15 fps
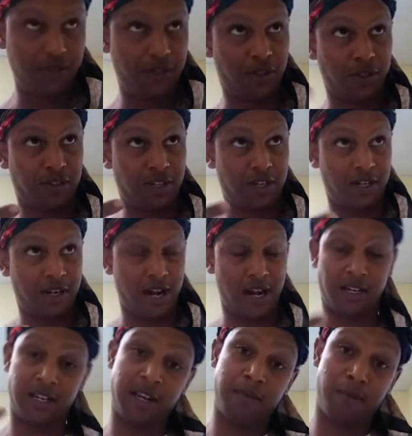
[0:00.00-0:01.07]
Social Security
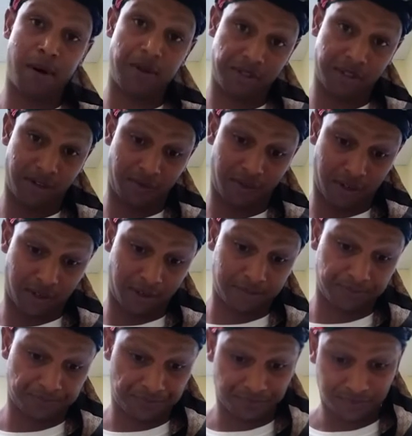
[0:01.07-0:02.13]
ID, and birth certificate.
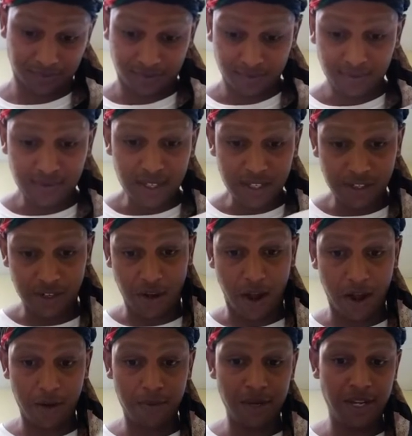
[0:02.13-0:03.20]
So
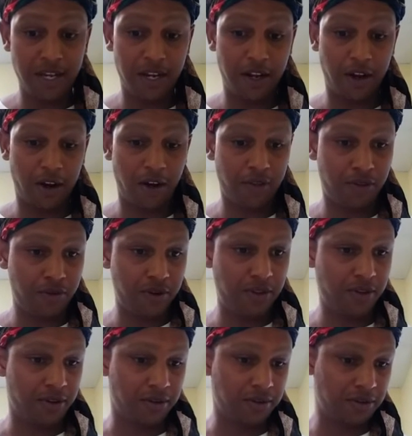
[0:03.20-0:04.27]
I'll be getting all three of
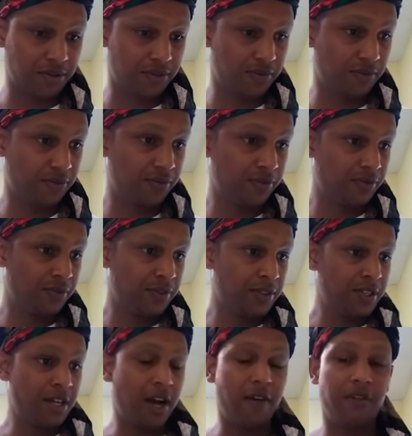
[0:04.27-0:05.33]
those.
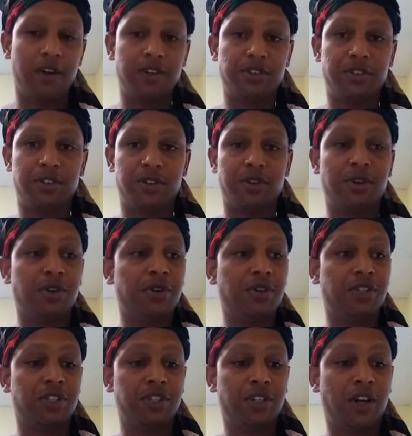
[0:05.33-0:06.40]
I've also
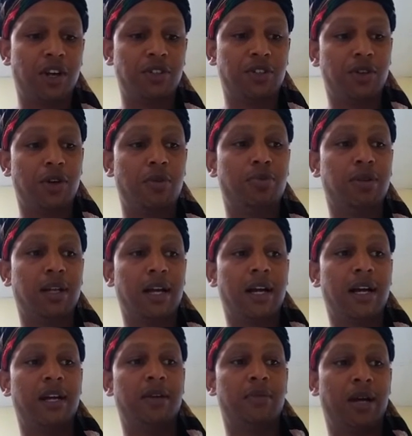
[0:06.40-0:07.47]
she also
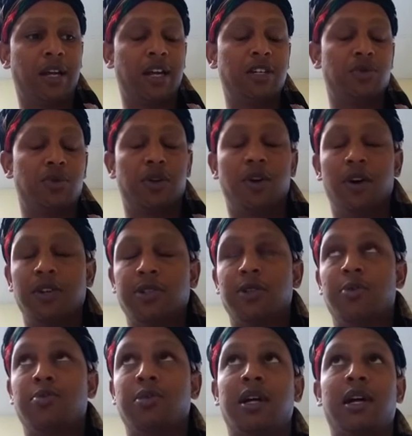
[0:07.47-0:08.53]
applied my caseworker
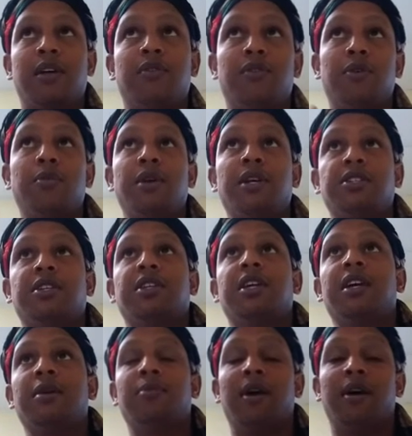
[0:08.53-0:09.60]
also applied for me to
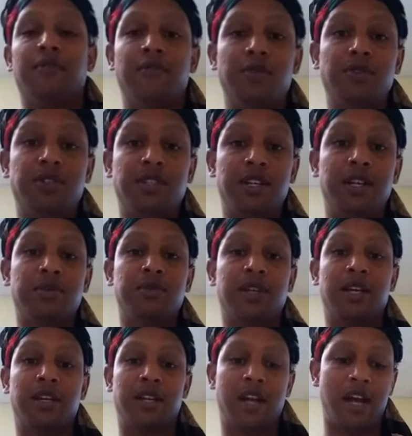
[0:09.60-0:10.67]
get my food stamps
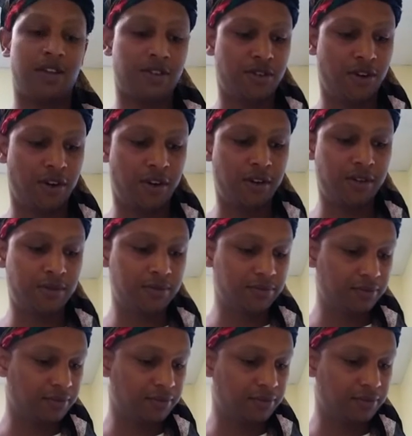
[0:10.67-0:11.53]
and cash card.